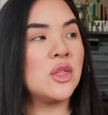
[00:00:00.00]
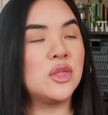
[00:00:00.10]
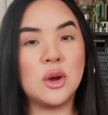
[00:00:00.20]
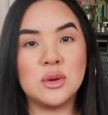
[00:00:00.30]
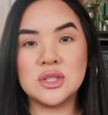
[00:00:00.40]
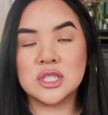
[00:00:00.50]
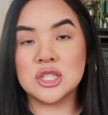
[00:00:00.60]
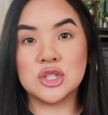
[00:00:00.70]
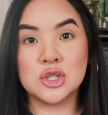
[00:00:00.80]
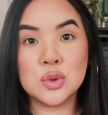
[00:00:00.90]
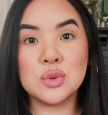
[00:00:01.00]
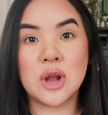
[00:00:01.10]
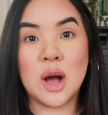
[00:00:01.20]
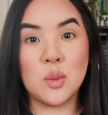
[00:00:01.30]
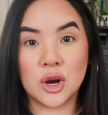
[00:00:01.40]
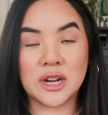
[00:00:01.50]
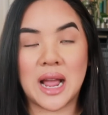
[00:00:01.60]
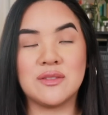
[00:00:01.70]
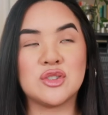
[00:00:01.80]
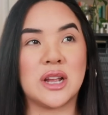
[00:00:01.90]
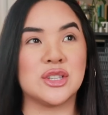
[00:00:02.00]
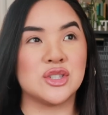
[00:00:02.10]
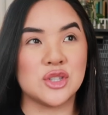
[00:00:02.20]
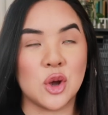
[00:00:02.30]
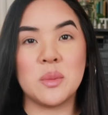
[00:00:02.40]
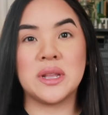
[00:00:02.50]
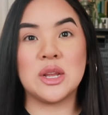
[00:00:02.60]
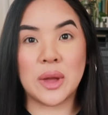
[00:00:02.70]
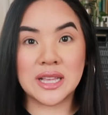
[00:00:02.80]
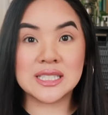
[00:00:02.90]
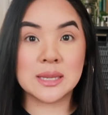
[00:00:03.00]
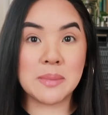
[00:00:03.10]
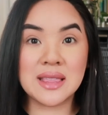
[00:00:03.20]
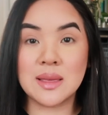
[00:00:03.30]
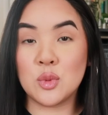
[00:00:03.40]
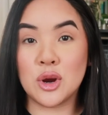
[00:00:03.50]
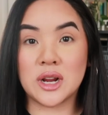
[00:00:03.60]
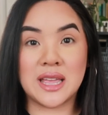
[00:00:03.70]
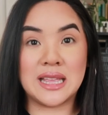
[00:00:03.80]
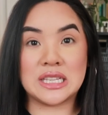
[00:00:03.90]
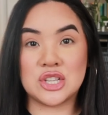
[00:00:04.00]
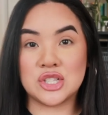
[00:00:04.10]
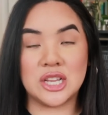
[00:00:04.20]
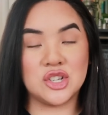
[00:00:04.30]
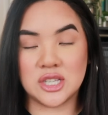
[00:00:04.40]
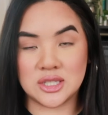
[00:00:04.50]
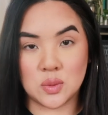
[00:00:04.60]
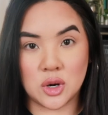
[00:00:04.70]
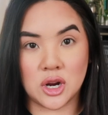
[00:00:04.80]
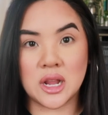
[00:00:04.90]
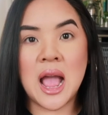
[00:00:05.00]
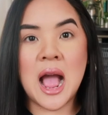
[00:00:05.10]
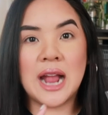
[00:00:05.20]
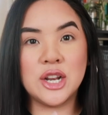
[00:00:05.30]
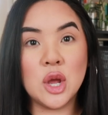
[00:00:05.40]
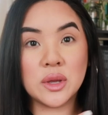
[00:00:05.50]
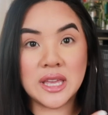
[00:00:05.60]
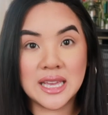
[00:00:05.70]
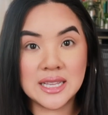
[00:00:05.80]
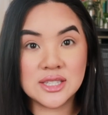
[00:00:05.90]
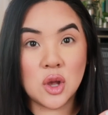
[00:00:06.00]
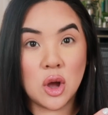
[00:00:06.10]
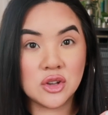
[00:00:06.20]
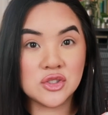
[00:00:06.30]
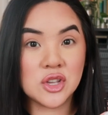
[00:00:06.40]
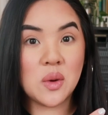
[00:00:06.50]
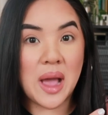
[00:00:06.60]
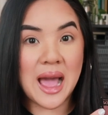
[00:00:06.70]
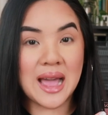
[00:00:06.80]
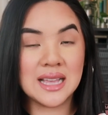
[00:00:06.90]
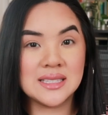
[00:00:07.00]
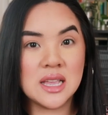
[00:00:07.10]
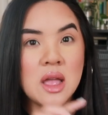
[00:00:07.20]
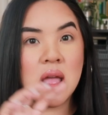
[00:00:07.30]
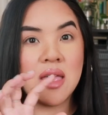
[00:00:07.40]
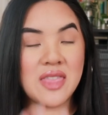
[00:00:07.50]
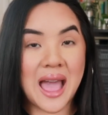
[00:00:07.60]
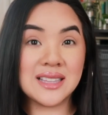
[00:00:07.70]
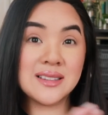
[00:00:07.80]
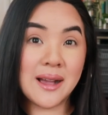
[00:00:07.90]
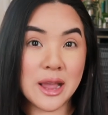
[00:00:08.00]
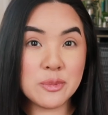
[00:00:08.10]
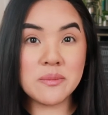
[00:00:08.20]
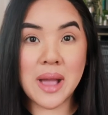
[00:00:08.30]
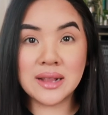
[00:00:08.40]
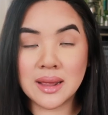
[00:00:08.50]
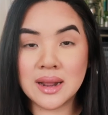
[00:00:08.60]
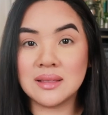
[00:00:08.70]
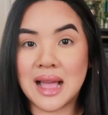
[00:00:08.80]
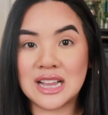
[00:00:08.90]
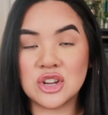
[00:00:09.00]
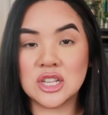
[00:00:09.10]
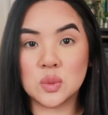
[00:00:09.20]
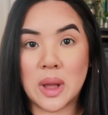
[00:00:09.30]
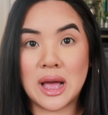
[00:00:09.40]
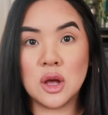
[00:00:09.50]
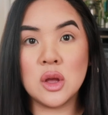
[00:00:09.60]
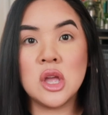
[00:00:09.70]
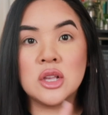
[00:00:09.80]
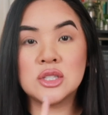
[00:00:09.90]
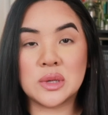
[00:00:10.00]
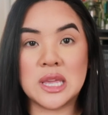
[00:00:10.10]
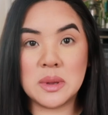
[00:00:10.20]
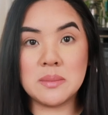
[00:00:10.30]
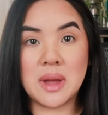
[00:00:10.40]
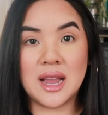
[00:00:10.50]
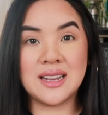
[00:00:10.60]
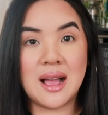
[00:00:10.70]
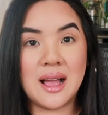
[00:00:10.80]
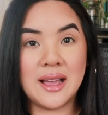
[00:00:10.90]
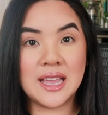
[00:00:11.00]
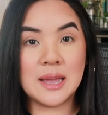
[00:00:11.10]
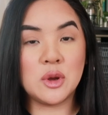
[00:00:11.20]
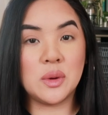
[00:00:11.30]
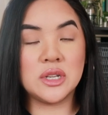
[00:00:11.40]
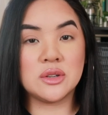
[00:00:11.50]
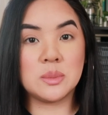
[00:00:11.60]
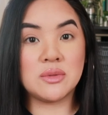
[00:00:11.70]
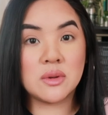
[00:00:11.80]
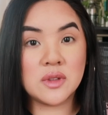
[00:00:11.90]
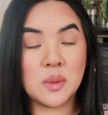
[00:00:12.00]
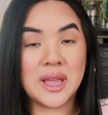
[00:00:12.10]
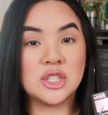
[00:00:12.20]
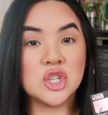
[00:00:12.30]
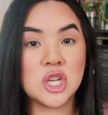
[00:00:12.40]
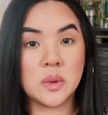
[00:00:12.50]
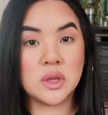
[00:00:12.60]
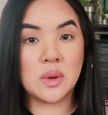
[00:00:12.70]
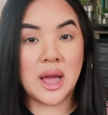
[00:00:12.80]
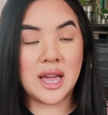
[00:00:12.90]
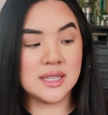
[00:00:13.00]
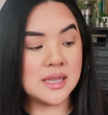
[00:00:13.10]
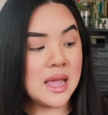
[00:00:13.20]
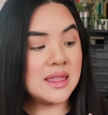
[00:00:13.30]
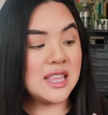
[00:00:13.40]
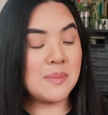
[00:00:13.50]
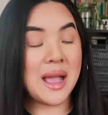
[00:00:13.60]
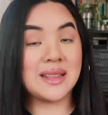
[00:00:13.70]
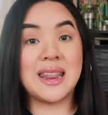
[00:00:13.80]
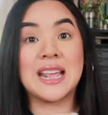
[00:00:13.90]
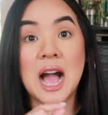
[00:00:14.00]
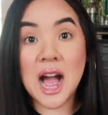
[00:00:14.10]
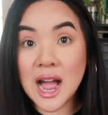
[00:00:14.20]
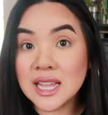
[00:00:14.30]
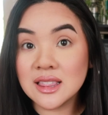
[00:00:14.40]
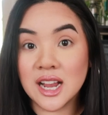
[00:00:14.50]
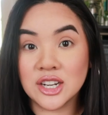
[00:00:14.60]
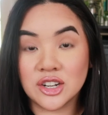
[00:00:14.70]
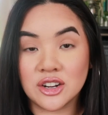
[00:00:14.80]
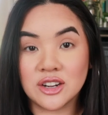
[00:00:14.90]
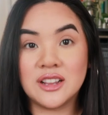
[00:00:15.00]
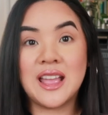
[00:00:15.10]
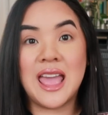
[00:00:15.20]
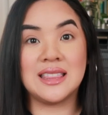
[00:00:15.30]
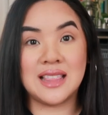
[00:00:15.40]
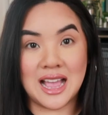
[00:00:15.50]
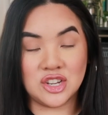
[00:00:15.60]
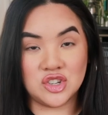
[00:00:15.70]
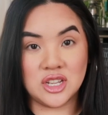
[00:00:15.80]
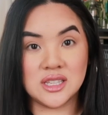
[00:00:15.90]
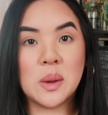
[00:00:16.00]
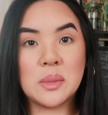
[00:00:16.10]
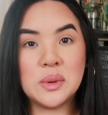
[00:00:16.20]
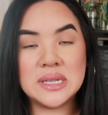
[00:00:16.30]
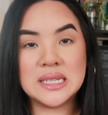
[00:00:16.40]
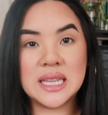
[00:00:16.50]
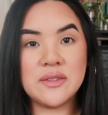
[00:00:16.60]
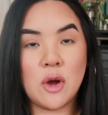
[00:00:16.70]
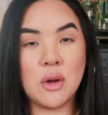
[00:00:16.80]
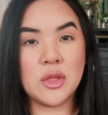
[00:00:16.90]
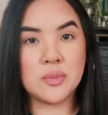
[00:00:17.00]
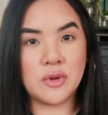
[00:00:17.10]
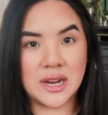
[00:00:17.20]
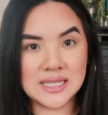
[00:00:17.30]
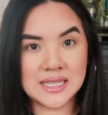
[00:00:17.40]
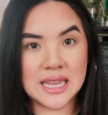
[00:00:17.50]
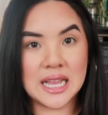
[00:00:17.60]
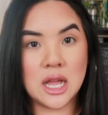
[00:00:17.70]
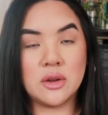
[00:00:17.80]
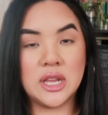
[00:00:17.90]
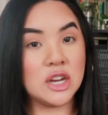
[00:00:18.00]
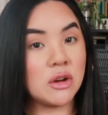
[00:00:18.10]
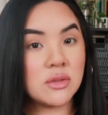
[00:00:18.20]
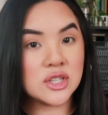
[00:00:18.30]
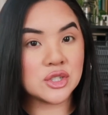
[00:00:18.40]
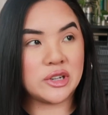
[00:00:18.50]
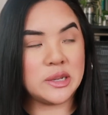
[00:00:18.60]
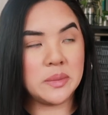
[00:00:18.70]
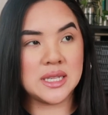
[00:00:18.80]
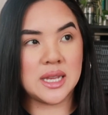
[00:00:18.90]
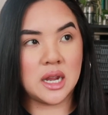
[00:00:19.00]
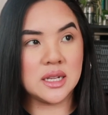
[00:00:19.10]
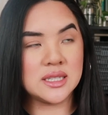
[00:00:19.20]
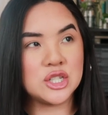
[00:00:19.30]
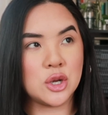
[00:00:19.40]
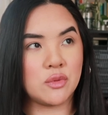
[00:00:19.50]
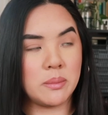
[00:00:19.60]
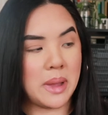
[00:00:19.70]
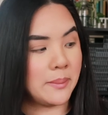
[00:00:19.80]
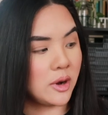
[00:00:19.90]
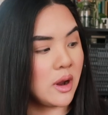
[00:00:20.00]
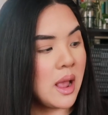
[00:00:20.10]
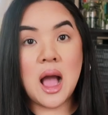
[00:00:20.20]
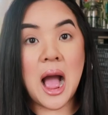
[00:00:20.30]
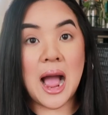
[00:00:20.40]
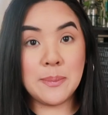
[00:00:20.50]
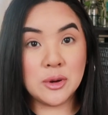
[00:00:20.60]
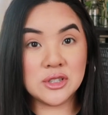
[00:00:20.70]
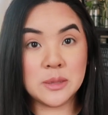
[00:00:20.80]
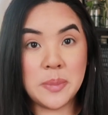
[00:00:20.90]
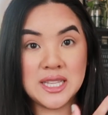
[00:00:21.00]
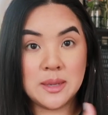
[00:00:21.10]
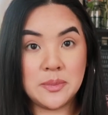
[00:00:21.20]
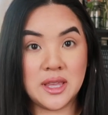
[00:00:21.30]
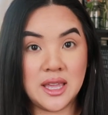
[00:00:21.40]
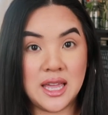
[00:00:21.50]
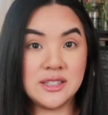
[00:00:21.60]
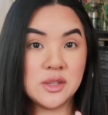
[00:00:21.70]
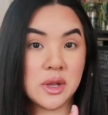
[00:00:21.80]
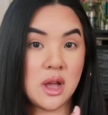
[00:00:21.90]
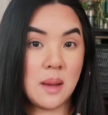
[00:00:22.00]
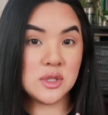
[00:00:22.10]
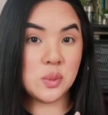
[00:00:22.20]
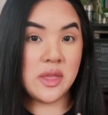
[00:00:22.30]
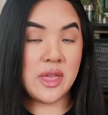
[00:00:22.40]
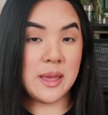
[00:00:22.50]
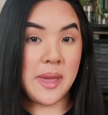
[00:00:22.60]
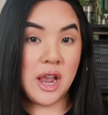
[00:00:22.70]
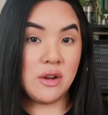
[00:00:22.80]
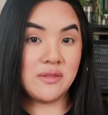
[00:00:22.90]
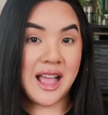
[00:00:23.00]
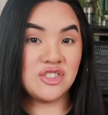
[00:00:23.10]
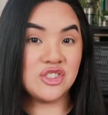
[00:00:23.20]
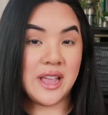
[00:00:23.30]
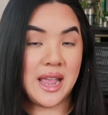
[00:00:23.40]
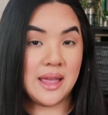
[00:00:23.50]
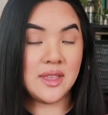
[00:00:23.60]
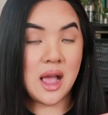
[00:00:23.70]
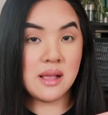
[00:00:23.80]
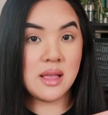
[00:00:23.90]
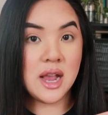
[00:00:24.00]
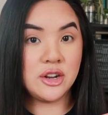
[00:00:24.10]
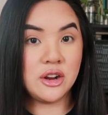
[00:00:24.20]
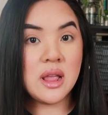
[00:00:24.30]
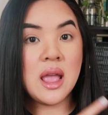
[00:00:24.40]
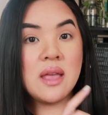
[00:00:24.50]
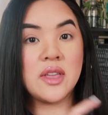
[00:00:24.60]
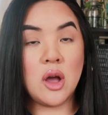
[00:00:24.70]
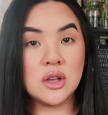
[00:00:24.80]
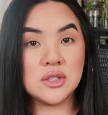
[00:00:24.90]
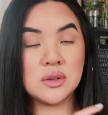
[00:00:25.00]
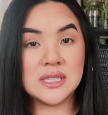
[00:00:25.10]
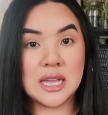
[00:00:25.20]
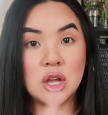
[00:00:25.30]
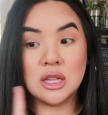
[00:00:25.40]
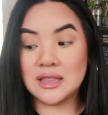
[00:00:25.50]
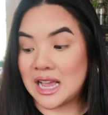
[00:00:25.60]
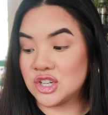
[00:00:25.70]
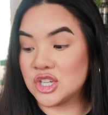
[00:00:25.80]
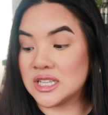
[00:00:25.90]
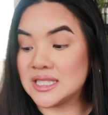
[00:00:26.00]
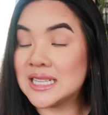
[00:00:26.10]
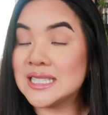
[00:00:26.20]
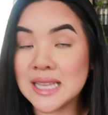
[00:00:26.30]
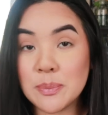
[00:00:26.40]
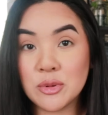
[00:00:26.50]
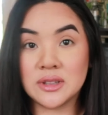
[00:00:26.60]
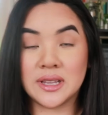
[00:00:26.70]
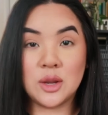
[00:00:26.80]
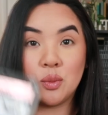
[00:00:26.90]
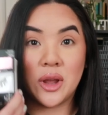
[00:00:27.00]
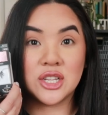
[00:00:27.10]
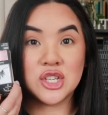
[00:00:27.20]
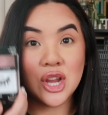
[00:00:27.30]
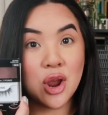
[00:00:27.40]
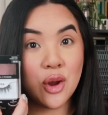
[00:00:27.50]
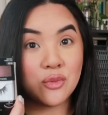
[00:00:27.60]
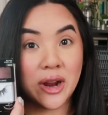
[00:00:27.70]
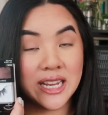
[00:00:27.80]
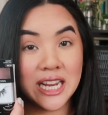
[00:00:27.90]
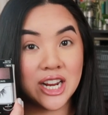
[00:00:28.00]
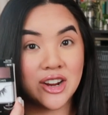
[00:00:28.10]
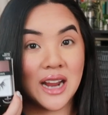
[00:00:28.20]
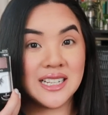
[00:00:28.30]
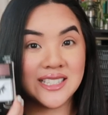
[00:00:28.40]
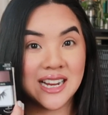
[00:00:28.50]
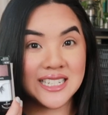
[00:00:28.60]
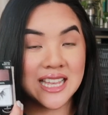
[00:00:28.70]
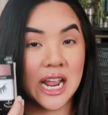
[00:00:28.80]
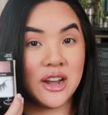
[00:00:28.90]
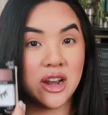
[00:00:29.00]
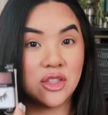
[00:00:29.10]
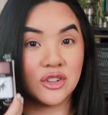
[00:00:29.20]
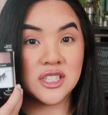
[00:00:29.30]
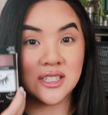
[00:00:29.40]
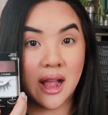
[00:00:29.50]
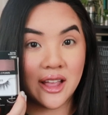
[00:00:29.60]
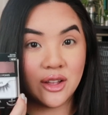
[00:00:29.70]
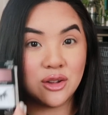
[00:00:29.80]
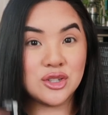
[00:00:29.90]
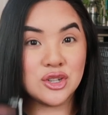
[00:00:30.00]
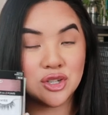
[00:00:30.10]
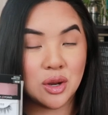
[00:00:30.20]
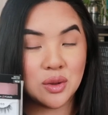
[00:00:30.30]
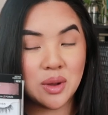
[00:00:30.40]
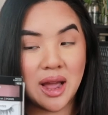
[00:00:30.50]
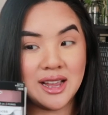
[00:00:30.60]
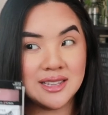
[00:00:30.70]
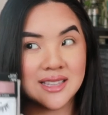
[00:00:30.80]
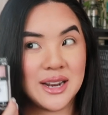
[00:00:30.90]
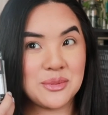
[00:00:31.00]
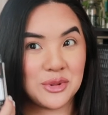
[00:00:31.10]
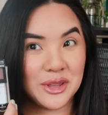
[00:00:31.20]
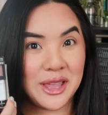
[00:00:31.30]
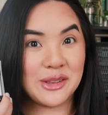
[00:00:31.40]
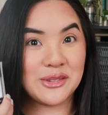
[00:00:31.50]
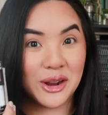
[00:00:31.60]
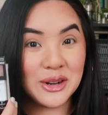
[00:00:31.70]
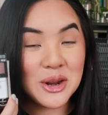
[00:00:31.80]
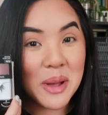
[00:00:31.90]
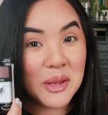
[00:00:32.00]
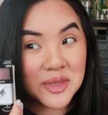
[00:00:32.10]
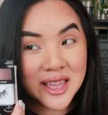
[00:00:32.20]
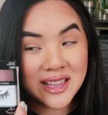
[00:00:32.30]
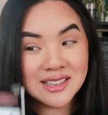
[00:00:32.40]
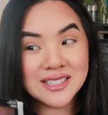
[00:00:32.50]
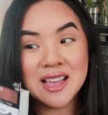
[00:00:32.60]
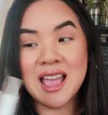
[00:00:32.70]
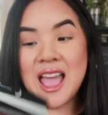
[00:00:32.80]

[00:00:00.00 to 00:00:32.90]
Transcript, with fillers: Those do not work. I've tried so many ways to make them work and it just, it just doesn't work. I know Kiss also has that type of magnetic lash as well. So keep in mind, I am going to be reviewing and showing you guys the magnetic eyeliner and lashes. So I'm going to leave all the pricing here on the screen because I honestly don't remember. I personally picked up the kit, so it comes with a pair of lashes and the eyeliner. They also sell lashes separately, which right here, I decided to get another style to show you guys and I'm really excited about these.